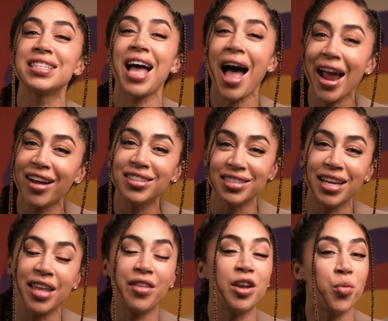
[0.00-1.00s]
is higher
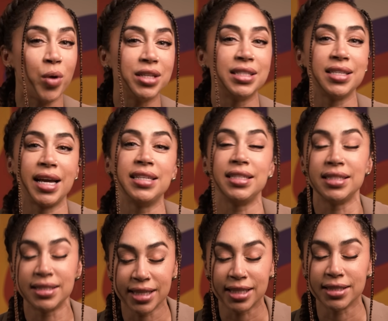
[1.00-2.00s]
today than it was in
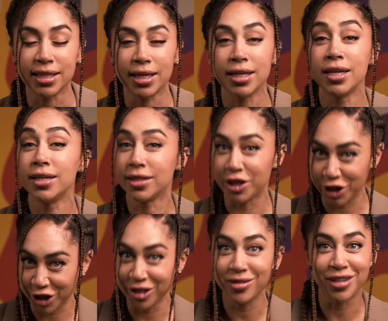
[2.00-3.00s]
1960.
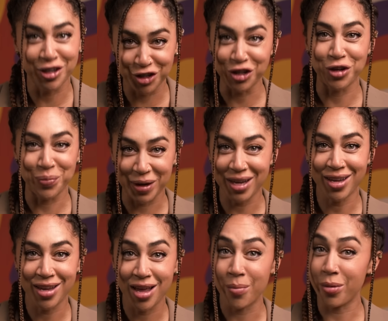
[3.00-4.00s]
Good, it should
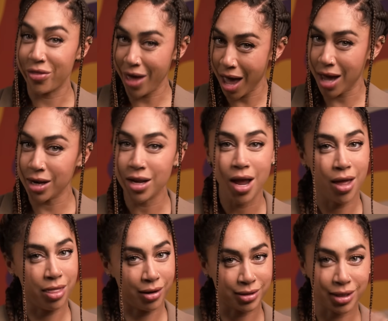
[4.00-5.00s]
be. But then
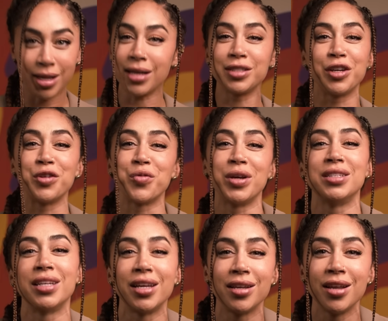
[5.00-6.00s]
there's a less good
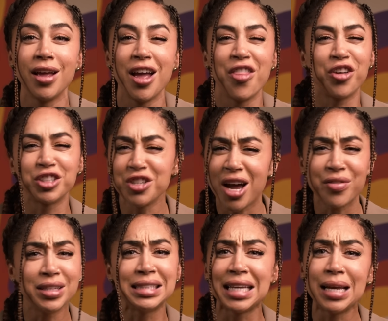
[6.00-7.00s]
reason. There's
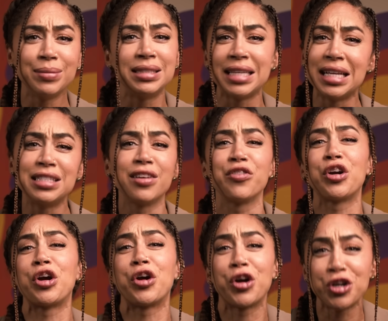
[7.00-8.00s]
not the same sense of
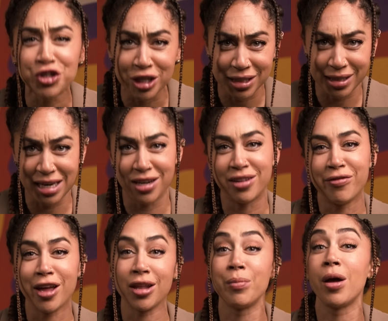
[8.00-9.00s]
urgency to
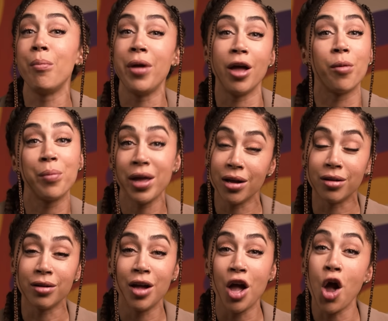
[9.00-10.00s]
develop a male
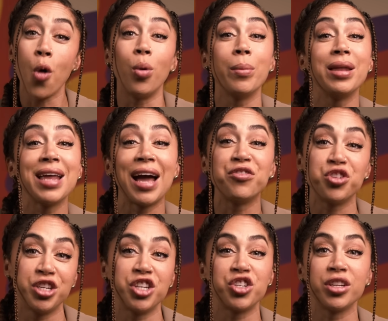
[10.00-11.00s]
pill. Women have
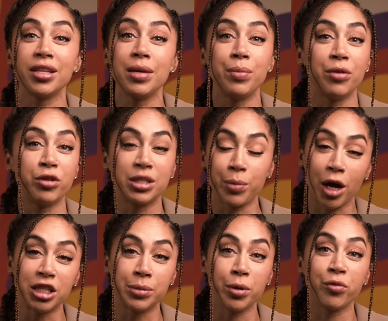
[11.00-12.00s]
traditionally been
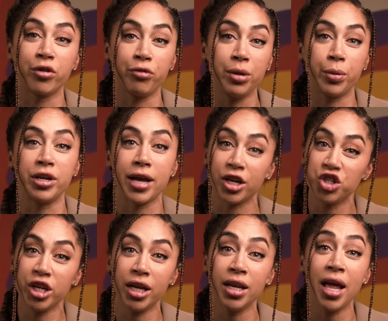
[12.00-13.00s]
responsible for
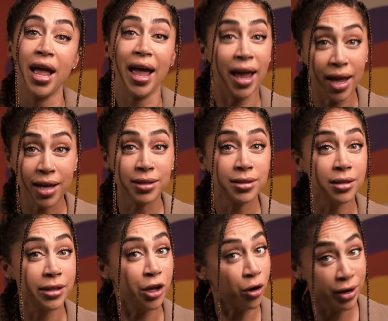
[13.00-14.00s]
reproduction, and
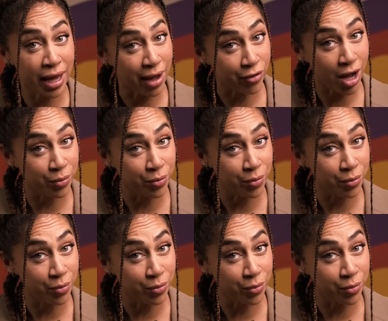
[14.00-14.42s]
they already have